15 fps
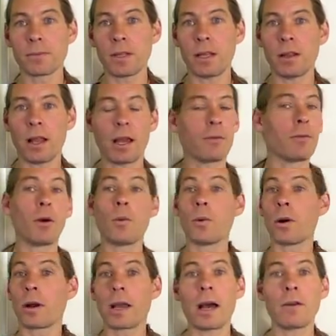life won't
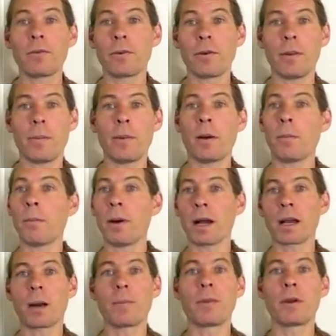work out for them. They'll muck
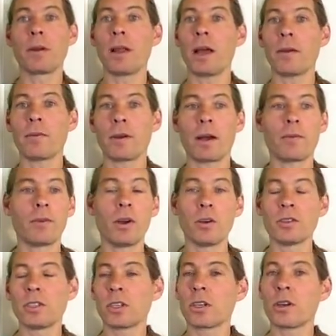up their life. They'll have no
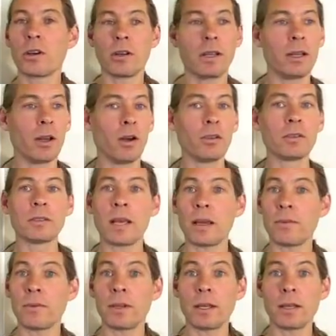security, no
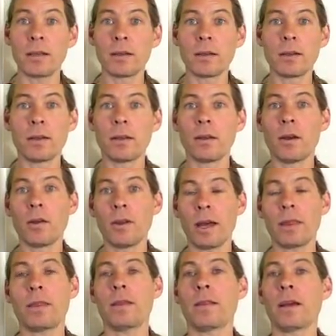safety, no
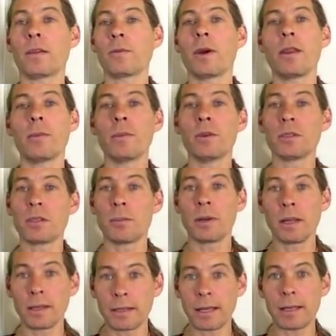nothing. That's why the moon's
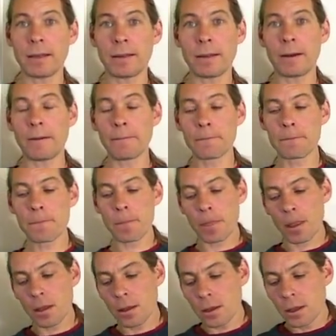debilitated there.
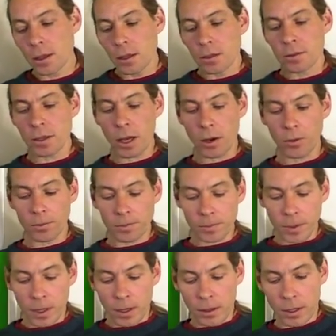So
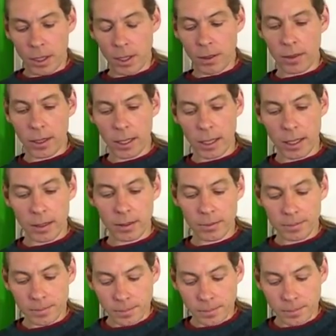the good thing is,